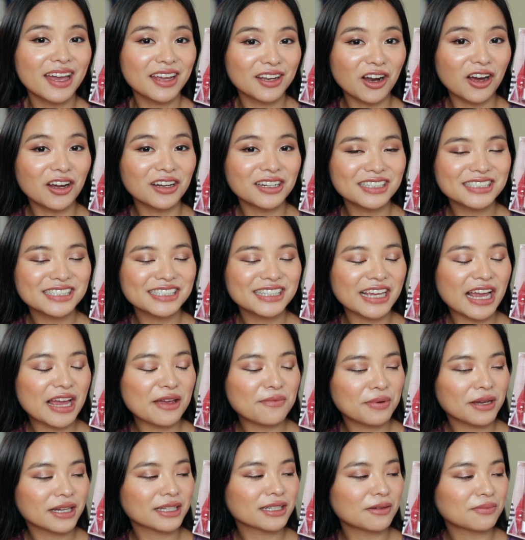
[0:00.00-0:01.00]
And honestly,
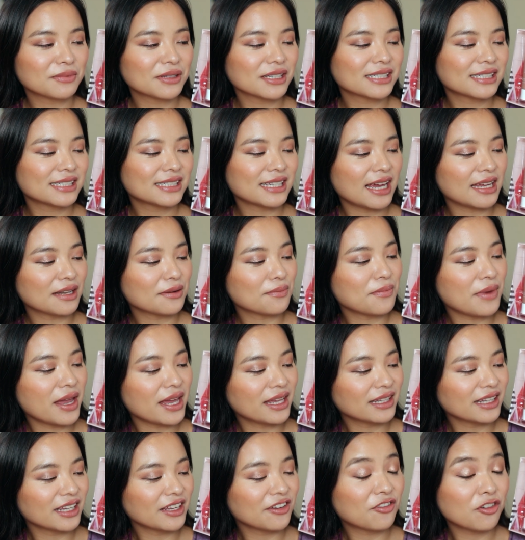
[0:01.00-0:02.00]
I picked up this set
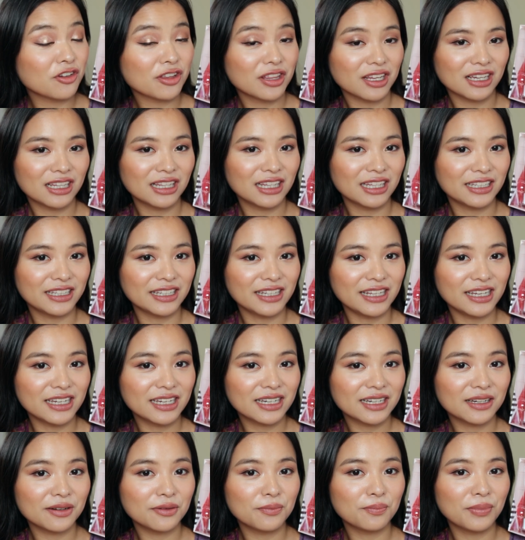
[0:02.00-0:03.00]
mainly for the
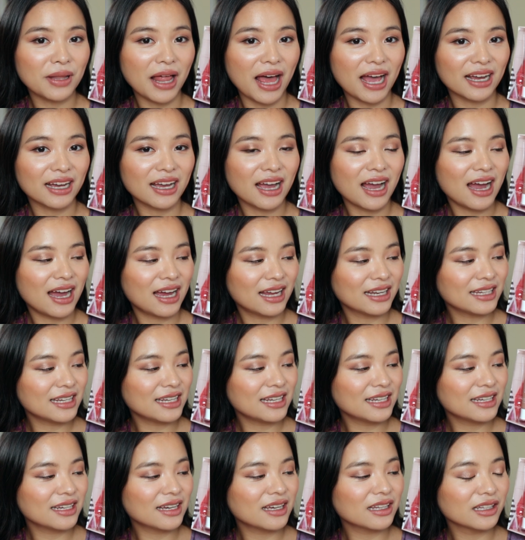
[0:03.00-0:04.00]
Clinique Black
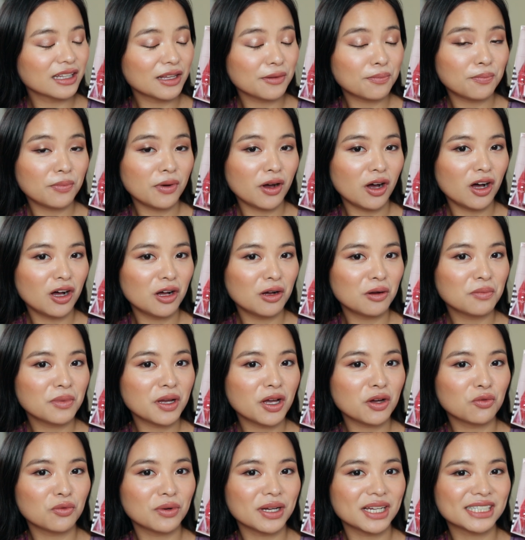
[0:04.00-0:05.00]
Honey Lip Balm,
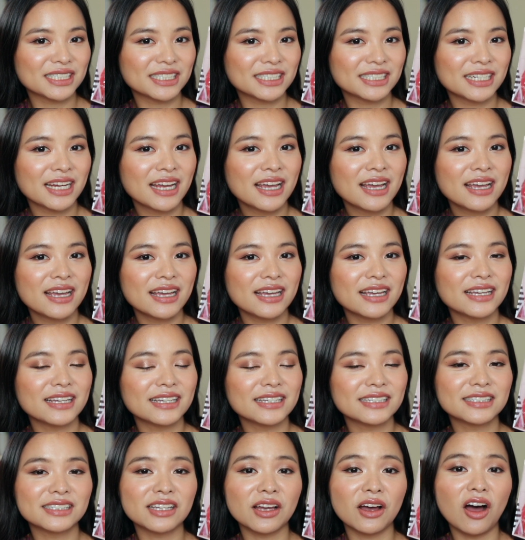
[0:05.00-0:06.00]
which
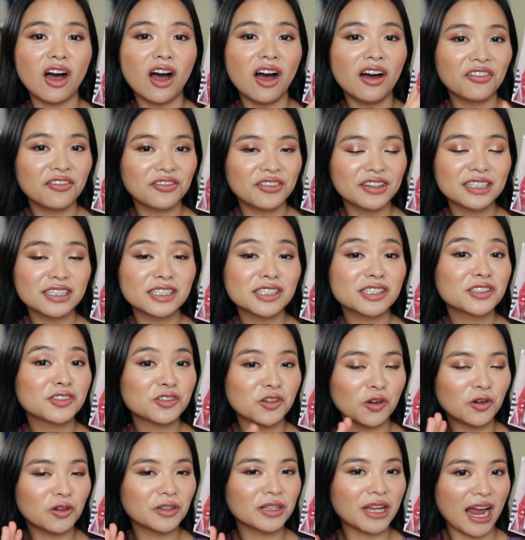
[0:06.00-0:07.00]
is often
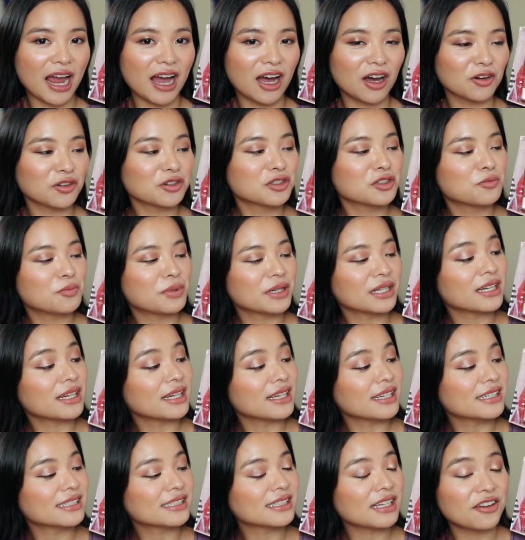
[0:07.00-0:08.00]
sold out, but
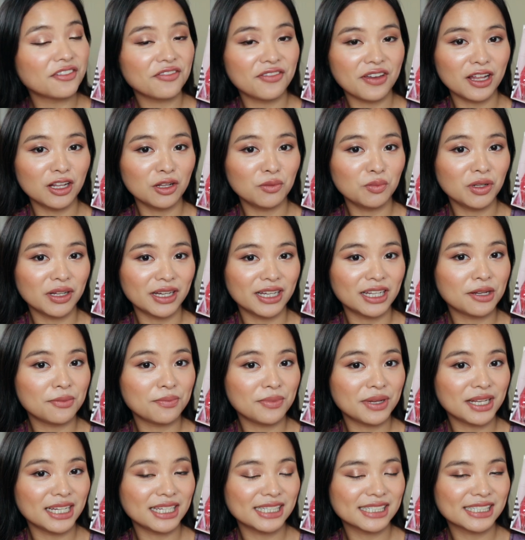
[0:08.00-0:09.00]
it is available in a
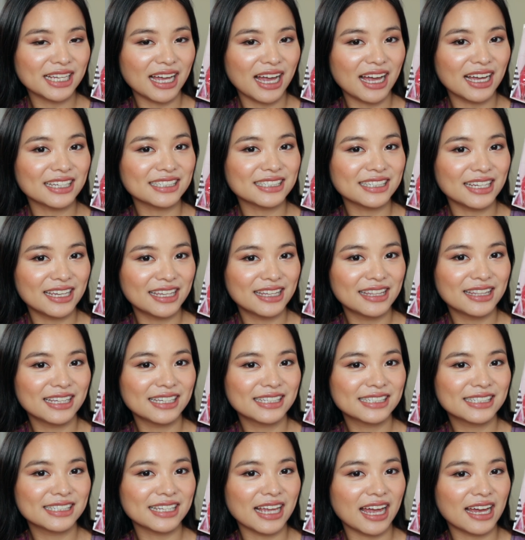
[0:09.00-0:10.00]
mini size in
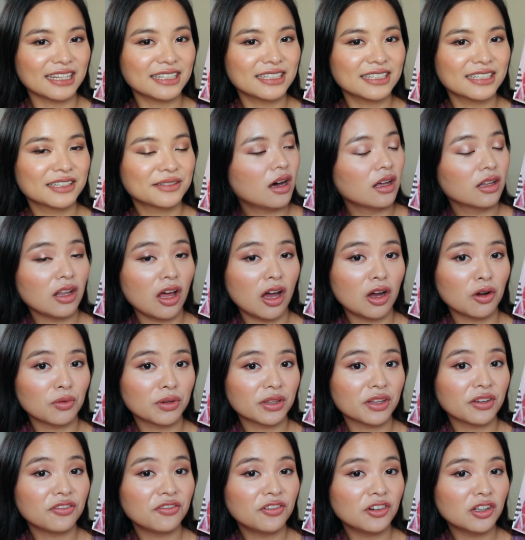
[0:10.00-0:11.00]
this set, along
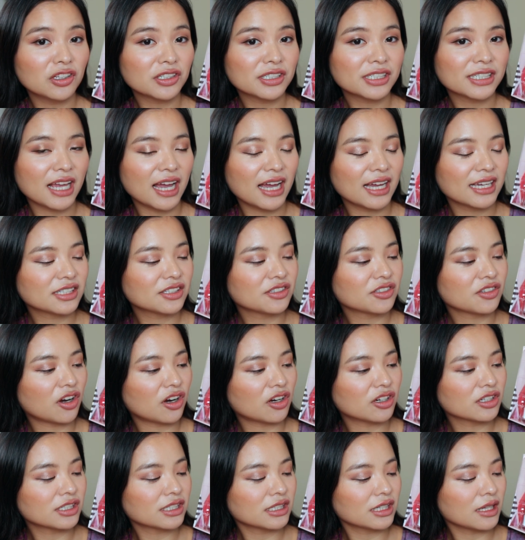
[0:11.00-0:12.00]
with a full-size
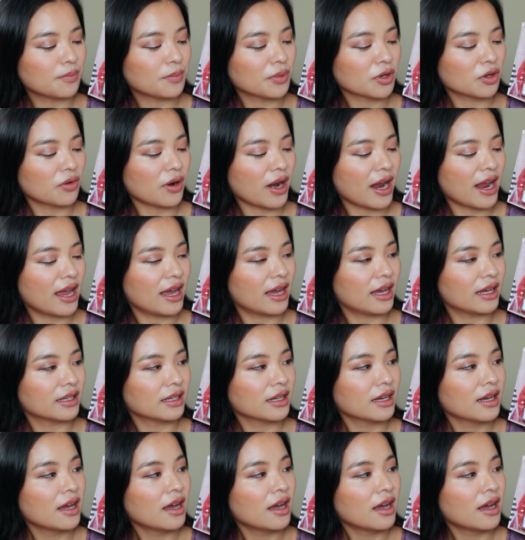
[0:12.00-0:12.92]
NARS lip crayon,